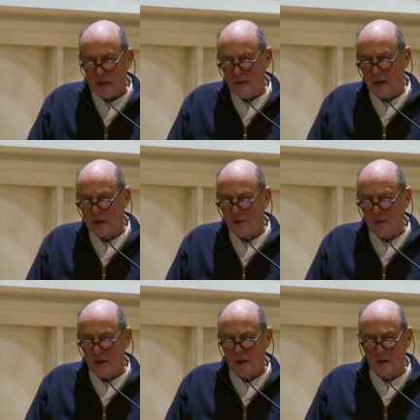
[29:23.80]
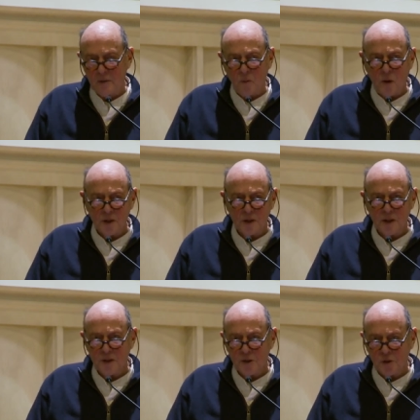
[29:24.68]
that uh,
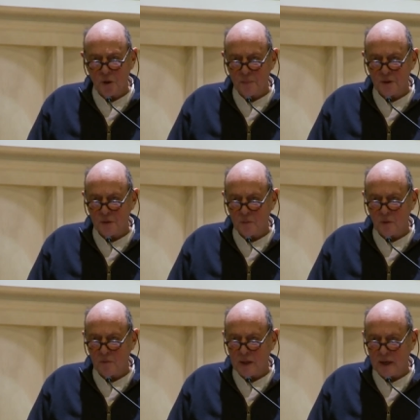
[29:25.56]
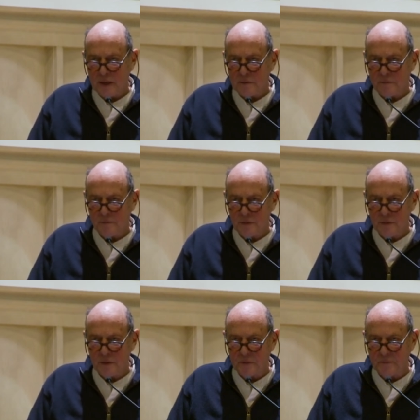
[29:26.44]
Washington's troops were running out of
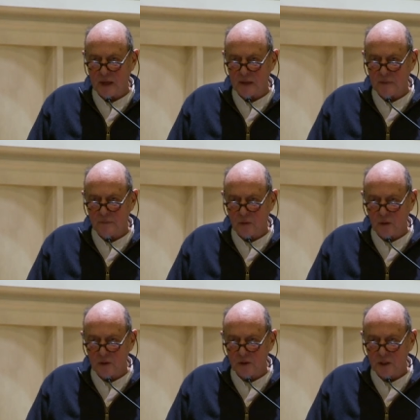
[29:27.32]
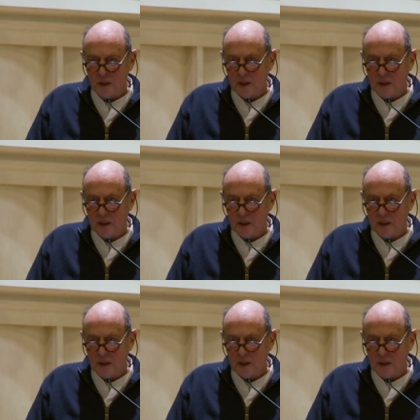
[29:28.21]
food at Valley Forge